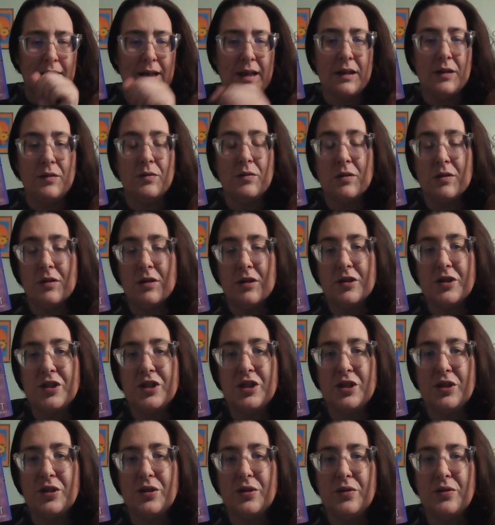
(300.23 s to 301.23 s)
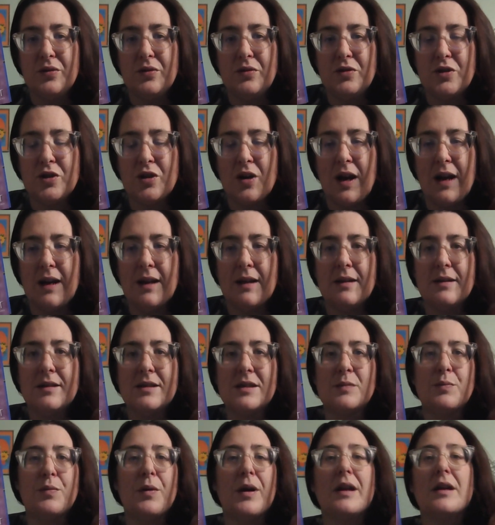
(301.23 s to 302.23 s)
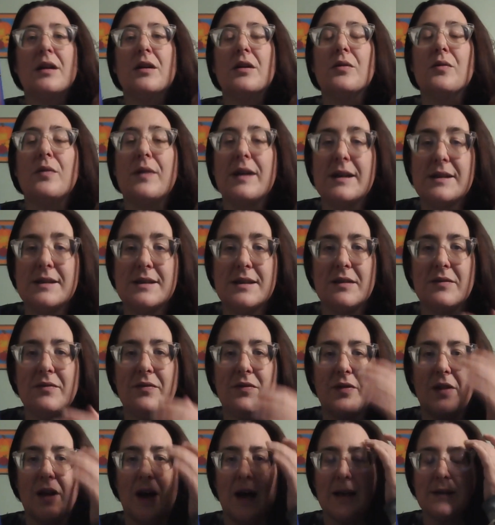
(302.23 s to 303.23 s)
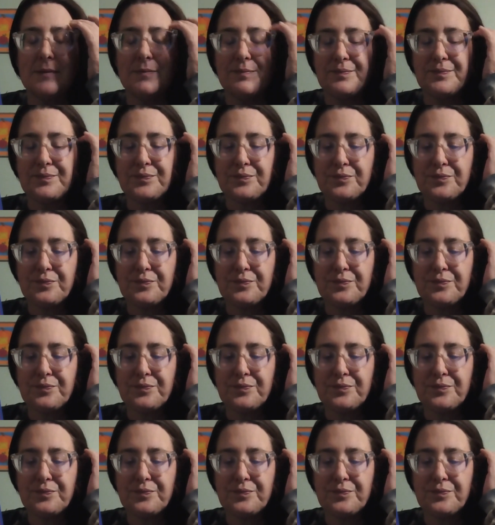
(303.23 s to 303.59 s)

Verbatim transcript: in order to try to spread her wings and fly.